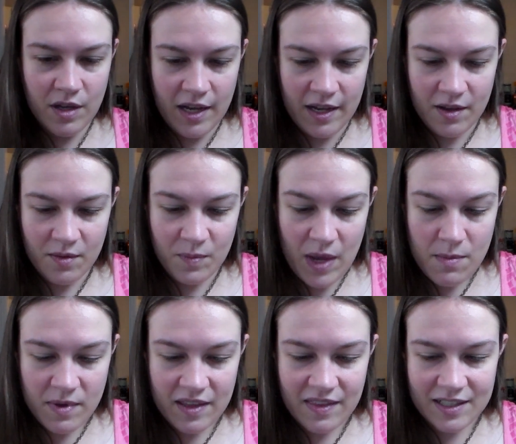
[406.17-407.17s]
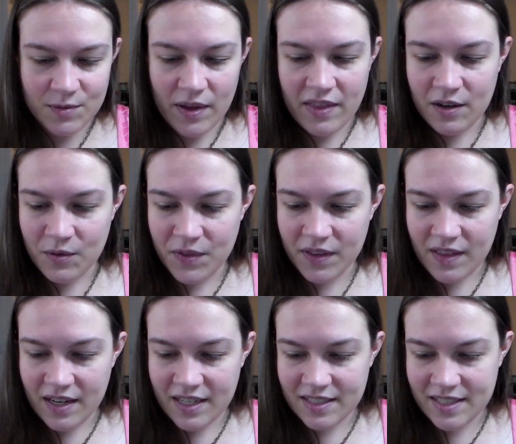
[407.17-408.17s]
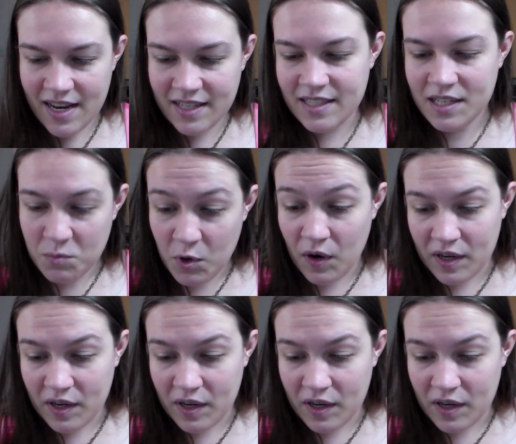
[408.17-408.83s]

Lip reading: Maybe that's why they don't think they need stands anymore,